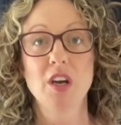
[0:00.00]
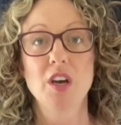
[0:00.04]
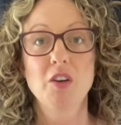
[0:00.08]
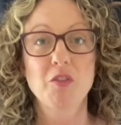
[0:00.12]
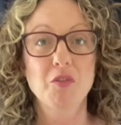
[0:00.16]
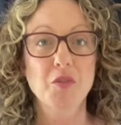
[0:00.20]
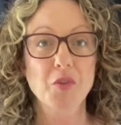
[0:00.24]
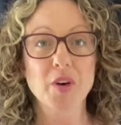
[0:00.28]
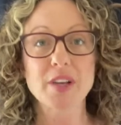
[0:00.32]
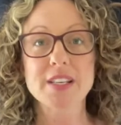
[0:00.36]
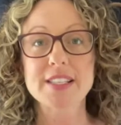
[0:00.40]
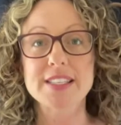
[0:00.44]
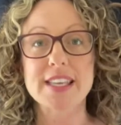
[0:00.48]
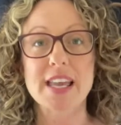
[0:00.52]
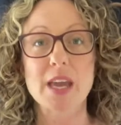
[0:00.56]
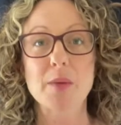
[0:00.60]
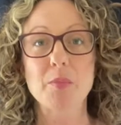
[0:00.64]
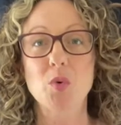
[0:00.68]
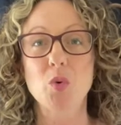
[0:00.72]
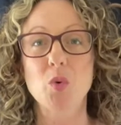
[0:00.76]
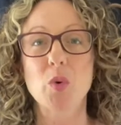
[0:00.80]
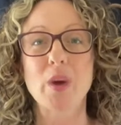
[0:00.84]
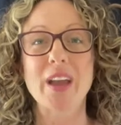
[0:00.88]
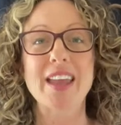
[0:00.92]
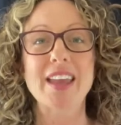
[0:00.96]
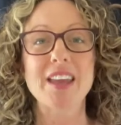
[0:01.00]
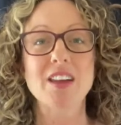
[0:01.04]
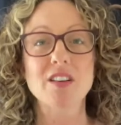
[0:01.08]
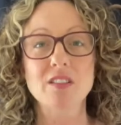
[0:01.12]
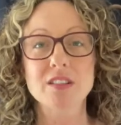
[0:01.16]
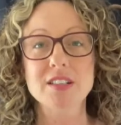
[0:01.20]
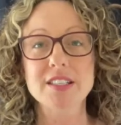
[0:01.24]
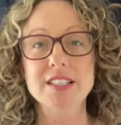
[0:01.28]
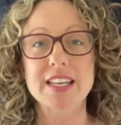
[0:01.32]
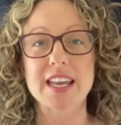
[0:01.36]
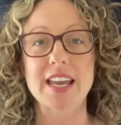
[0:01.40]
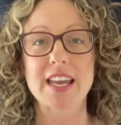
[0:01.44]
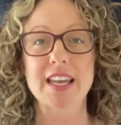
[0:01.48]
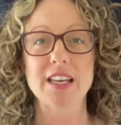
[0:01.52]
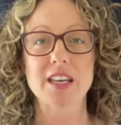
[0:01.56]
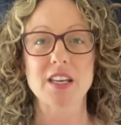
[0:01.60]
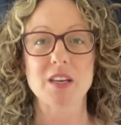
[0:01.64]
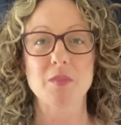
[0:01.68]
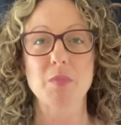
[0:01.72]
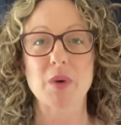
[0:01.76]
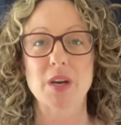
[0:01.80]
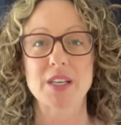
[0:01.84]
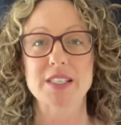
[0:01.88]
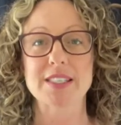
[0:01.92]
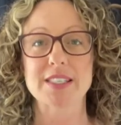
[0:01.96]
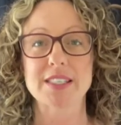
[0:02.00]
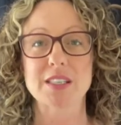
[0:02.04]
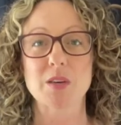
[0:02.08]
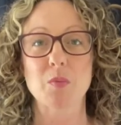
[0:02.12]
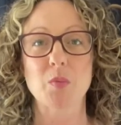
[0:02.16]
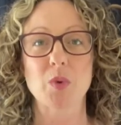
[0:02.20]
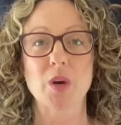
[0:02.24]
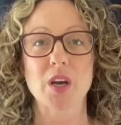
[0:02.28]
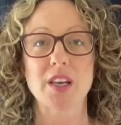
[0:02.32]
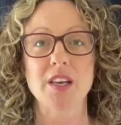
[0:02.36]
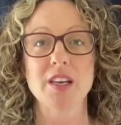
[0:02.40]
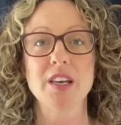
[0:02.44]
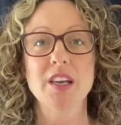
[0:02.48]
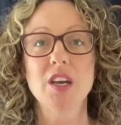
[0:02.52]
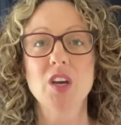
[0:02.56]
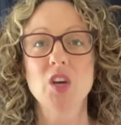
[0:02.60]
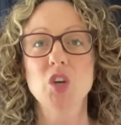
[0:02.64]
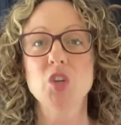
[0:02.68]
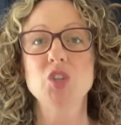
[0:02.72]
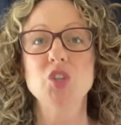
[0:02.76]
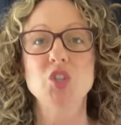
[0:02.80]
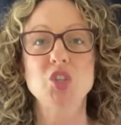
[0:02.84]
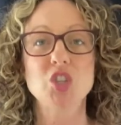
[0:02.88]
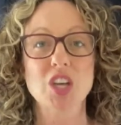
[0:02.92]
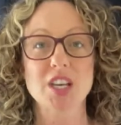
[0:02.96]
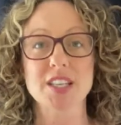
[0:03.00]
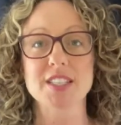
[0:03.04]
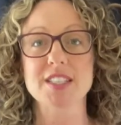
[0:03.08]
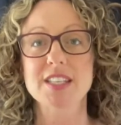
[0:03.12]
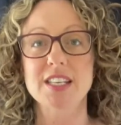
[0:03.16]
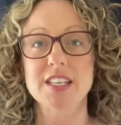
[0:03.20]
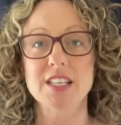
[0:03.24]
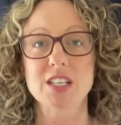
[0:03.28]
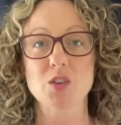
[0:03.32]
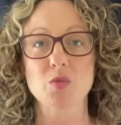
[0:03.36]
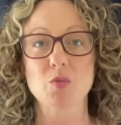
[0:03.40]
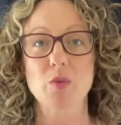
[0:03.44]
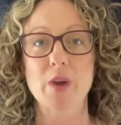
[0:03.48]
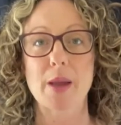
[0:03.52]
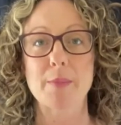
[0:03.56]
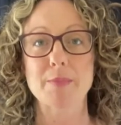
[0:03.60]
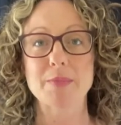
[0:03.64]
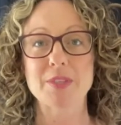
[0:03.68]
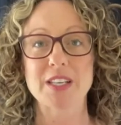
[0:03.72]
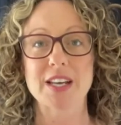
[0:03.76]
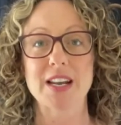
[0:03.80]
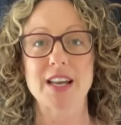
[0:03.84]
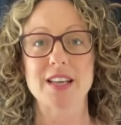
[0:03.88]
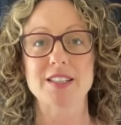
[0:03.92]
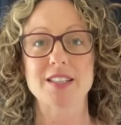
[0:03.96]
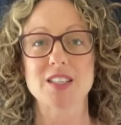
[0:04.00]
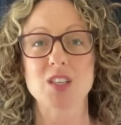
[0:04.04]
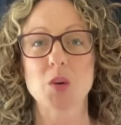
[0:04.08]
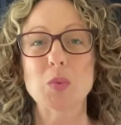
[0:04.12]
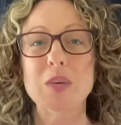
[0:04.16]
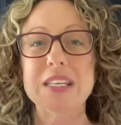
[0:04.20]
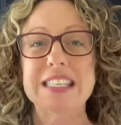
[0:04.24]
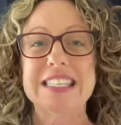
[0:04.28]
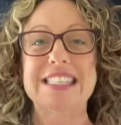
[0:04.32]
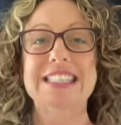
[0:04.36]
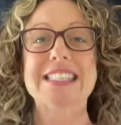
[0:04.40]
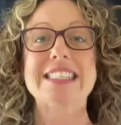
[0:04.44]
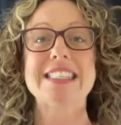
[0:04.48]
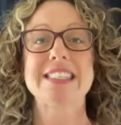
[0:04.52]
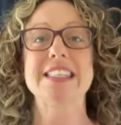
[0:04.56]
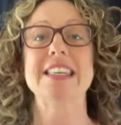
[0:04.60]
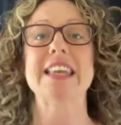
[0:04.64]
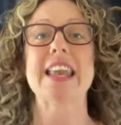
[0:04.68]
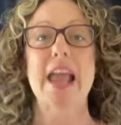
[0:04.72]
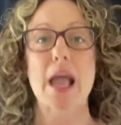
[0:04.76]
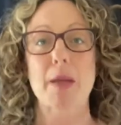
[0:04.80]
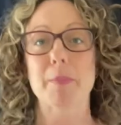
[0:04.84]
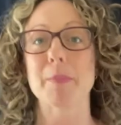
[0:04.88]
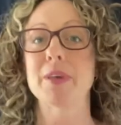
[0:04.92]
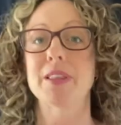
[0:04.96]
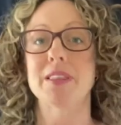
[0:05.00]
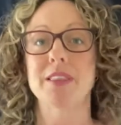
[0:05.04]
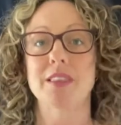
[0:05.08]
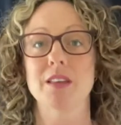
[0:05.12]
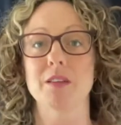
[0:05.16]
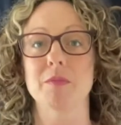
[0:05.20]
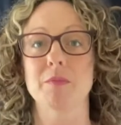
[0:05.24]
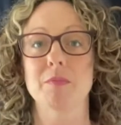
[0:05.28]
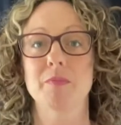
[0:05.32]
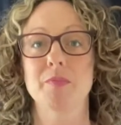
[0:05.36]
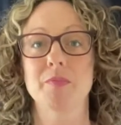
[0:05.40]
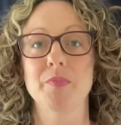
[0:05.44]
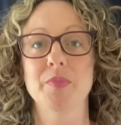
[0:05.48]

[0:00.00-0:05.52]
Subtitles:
For example, we're irritated by someone who's just interrupted us, so we snap at them.